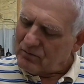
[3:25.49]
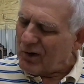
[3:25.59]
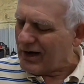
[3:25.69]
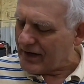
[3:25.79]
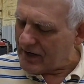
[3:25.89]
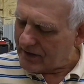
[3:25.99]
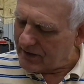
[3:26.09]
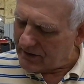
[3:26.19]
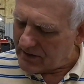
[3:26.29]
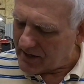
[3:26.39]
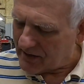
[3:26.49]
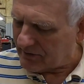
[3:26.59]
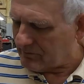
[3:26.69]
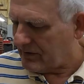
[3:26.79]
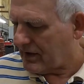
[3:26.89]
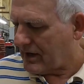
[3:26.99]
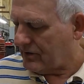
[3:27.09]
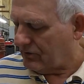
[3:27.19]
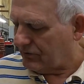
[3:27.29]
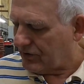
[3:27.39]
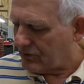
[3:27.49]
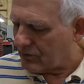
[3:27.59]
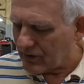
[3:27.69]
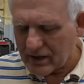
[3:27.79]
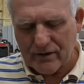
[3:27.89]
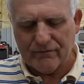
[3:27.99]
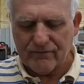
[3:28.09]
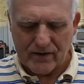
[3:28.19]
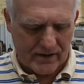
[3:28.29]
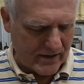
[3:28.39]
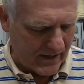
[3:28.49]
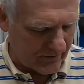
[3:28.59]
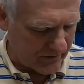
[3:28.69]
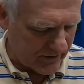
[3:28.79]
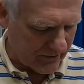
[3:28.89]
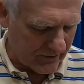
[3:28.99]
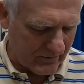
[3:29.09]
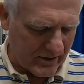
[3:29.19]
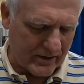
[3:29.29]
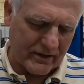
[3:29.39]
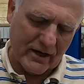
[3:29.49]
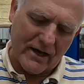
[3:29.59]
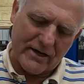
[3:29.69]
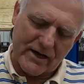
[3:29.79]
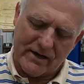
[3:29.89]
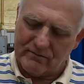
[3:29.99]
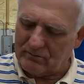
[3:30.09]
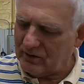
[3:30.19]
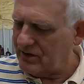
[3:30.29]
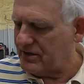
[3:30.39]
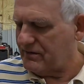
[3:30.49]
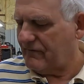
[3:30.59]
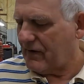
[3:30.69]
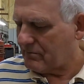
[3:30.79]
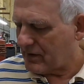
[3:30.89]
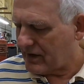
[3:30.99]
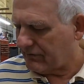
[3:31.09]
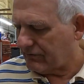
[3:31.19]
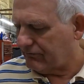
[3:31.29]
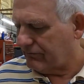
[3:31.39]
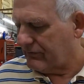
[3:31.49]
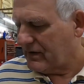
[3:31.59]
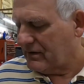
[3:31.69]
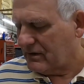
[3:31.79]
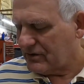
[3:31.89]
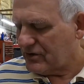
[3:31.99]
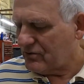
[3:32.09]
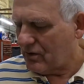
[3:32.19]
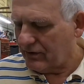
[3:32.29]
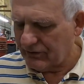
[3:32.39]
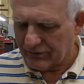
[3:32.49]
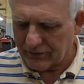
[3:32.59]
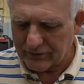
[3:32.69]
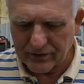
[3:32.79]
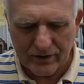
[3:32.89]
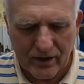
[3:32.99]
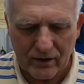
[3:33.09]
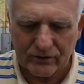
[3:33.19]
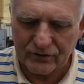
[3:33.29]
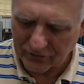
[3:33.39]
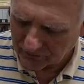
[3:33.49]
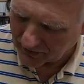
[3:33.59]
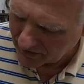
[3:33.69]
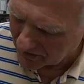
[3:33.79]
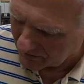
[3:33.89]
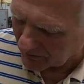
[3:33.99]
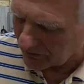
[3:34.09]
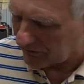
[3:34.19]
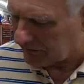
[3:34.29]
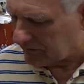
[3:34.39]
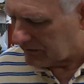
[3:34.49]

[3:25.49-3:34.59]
Well, I kind of doubt it, but I don't know. We're going to find out here in a minute. I can't believe I paid $230 for a hammer.